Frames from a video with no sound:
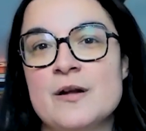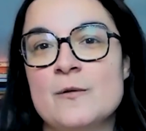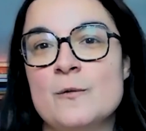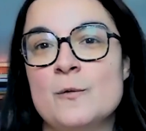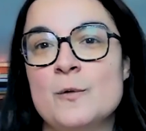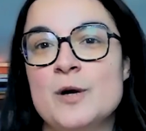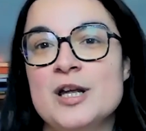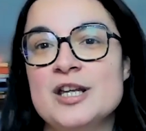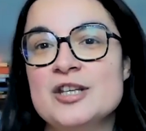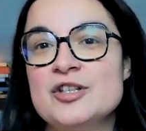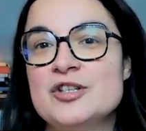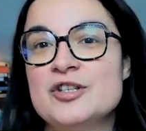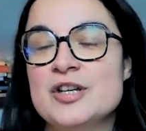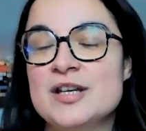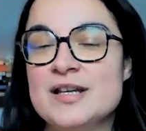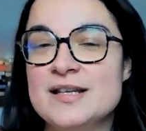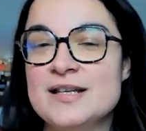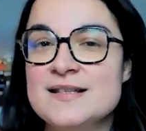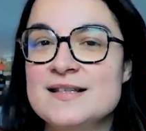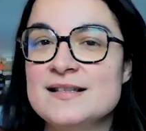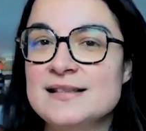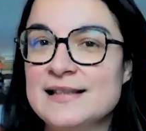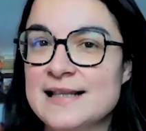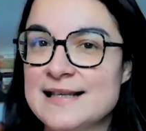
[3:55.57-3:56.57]
which
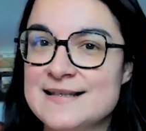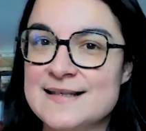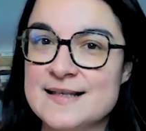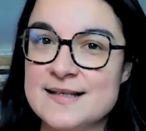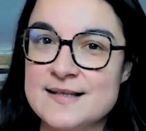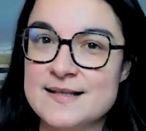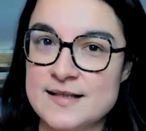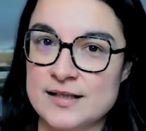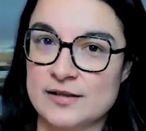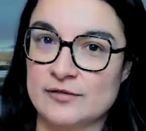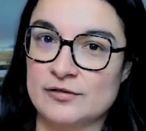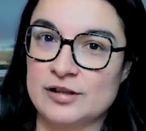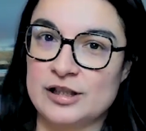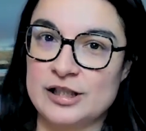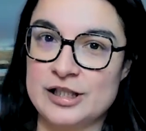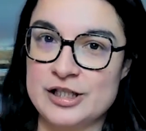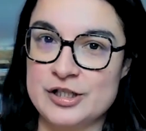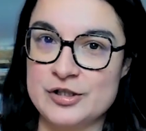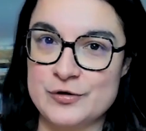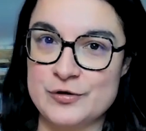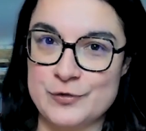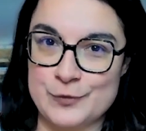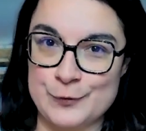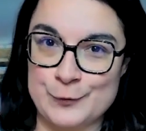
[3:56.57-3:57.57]
isn't necessarily
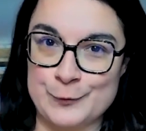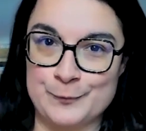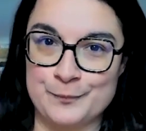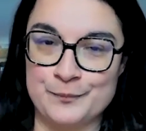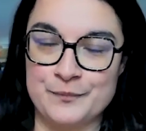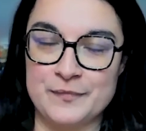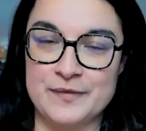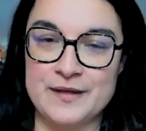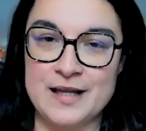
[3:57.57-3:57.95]
true.